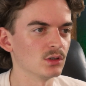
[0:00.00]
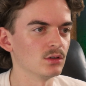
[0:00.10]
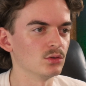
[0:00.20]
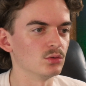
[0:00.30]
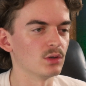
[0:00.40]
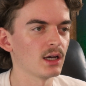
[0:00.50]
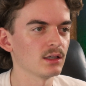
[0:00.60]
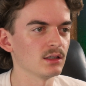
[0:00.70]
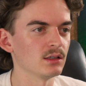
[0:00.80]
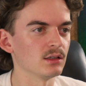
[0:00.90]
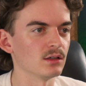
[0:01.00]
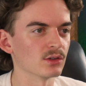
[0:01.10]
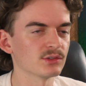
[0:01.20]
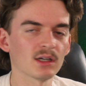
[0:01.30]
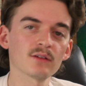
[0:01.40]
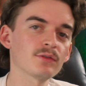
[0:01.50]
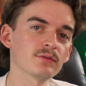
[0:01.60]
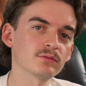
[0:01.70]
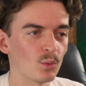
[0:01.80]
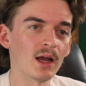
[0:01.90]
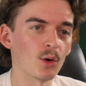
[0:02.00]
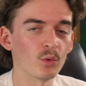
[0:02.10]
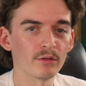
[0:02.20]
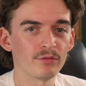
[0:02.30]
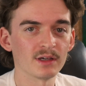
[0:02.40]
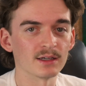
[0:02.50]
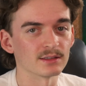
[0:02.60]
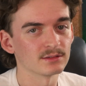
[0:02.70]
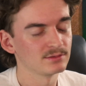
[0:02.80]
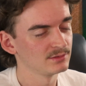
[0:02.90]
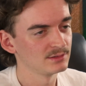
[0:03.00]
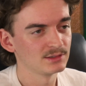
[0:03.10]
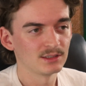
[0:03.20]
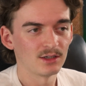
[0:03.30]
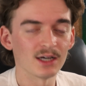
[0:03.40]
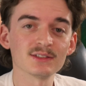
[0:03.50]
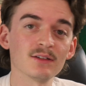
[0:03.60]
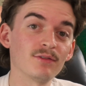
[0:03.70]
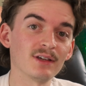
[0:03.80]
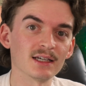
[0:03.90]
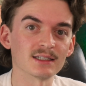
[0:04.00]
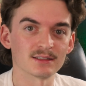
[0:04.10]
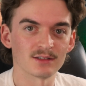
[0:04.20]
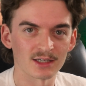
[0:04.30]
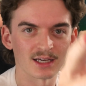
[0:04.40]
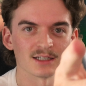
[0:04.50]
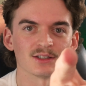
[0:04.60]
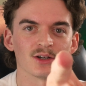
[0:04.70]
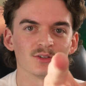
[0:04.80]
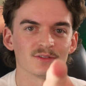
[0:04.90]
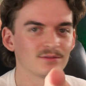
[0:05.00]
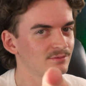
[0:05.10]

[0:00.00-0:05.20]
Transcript: Whoa, hey, hot stuff. Wow, what a figure. I said figure. Okay, don't.